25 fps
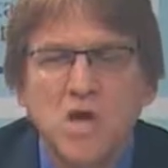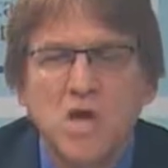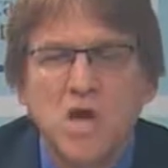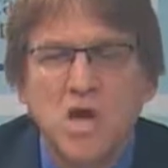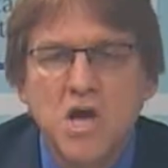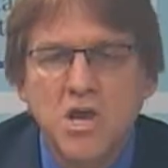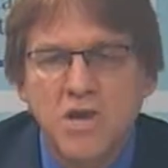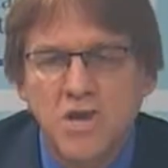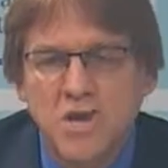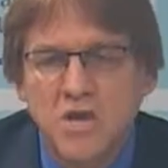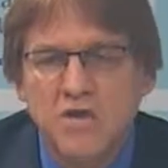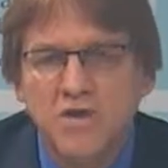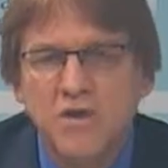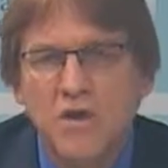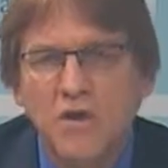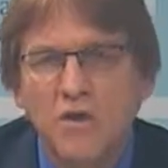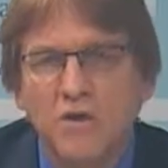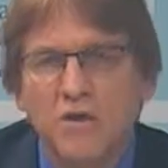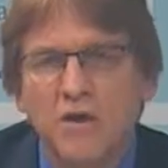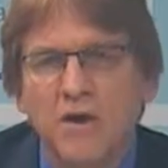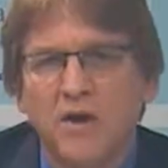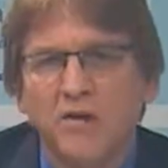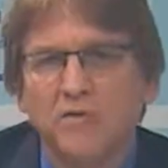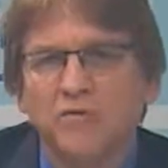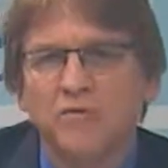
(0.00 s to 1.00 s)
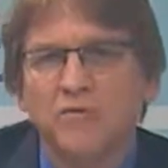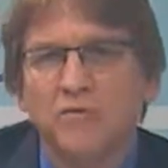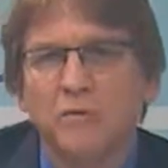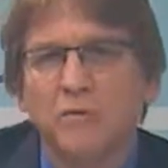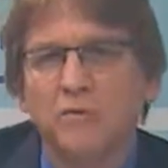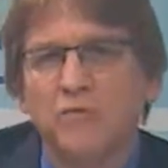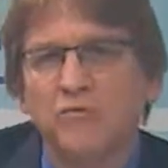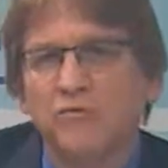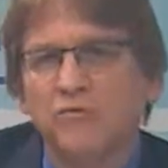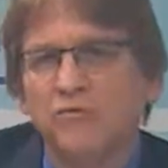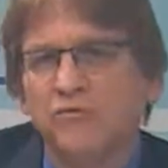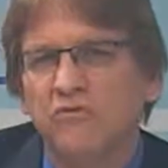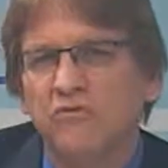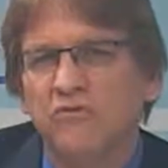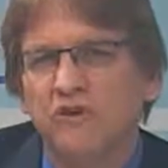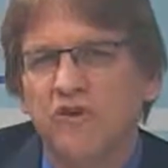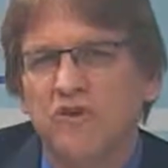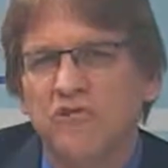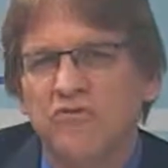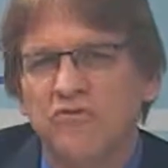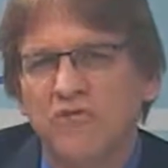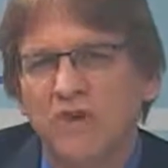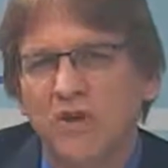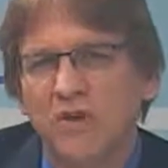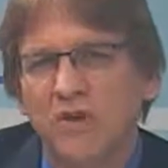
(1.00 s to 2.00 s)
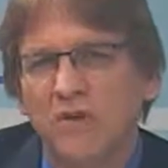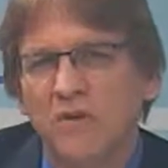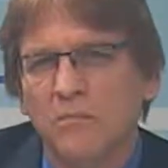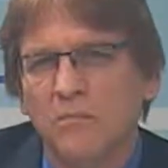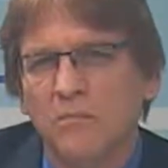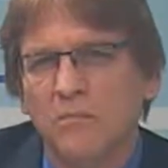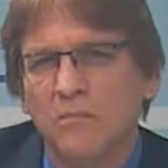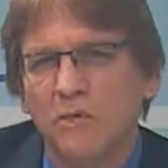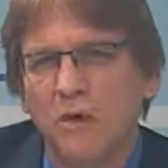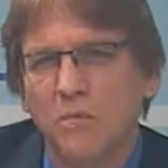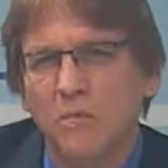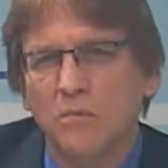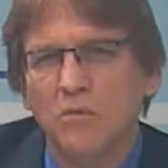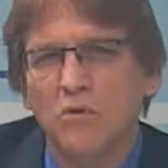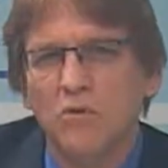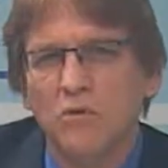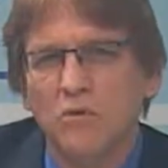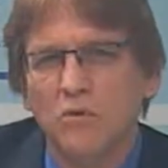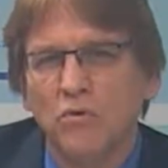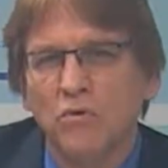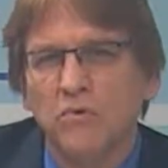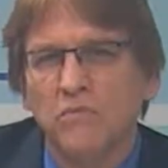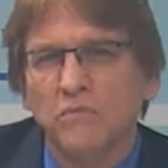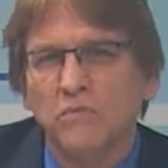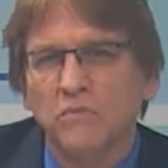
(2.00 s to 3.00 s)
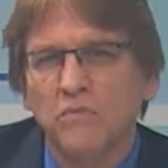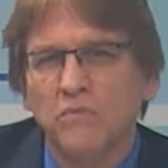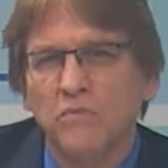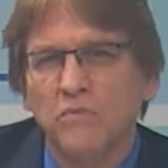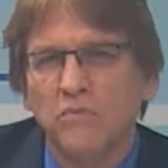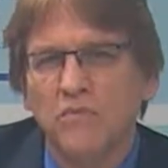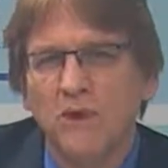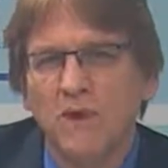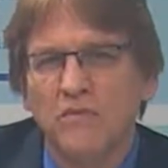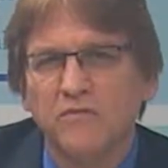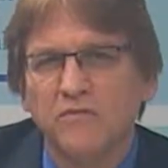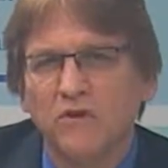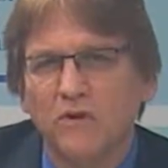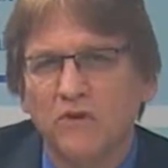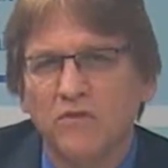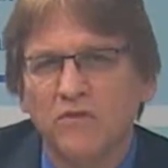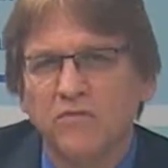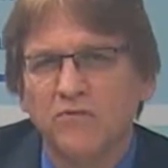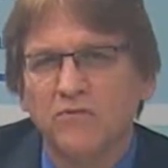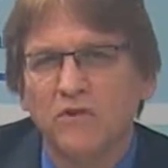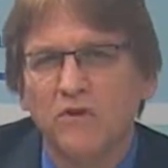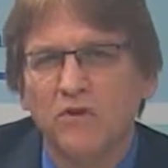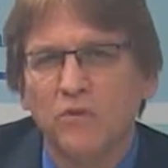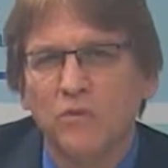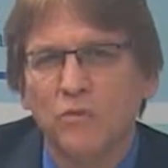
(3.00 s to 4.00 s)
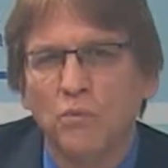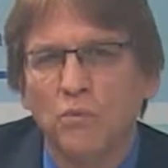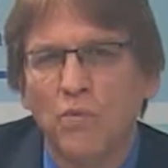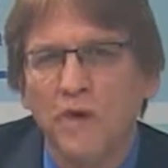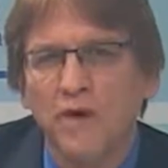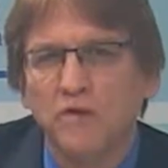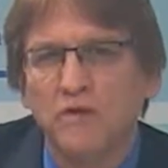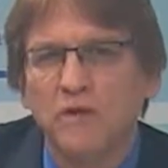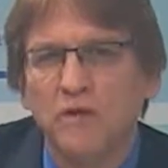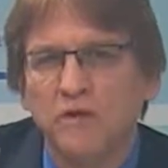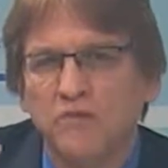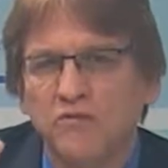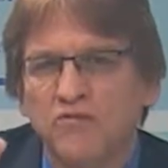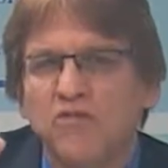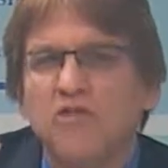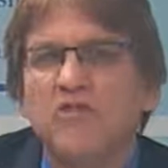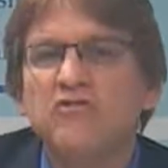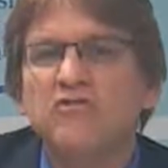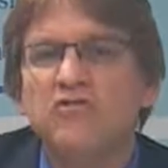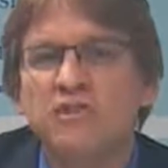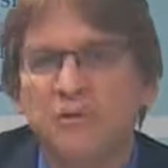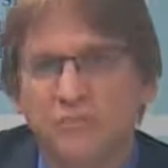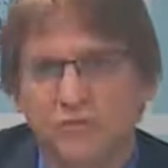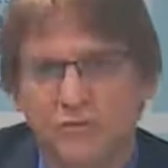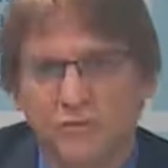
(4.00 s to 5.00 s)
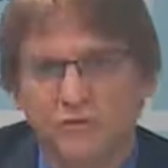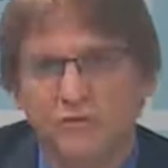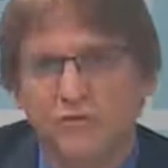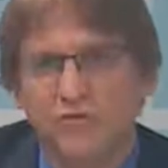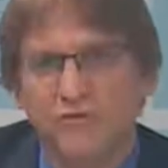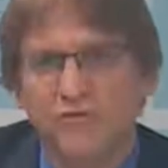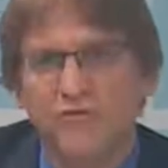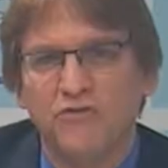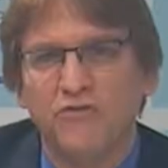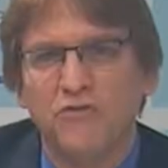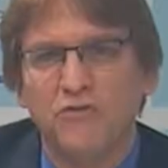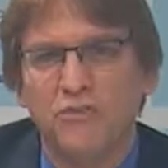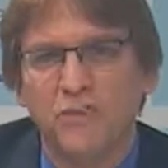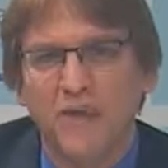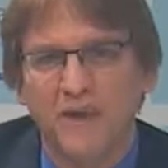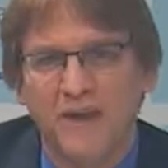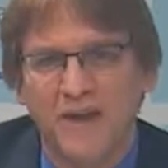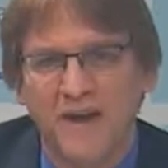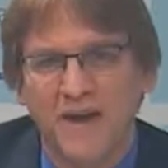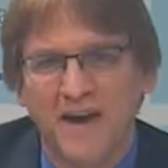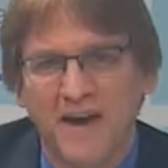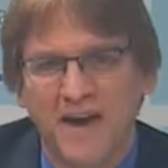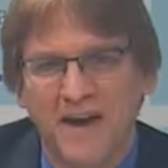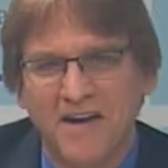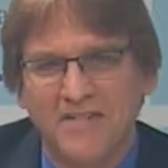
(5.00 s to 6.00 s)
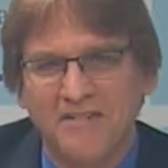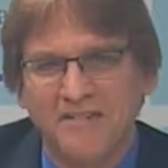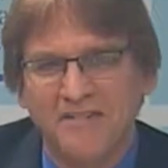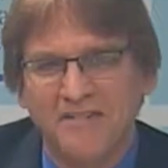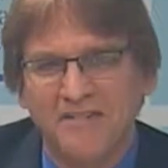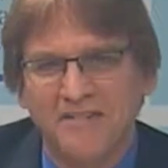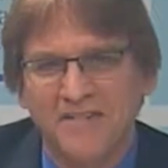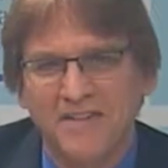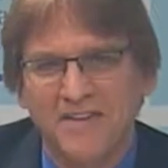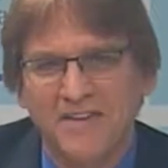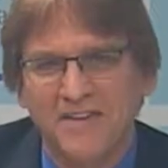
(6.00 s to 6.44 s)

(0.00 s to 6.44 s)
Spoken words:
And in there, as someone who's teaching a MOOC, you have to consider what teaching presence do you want to have?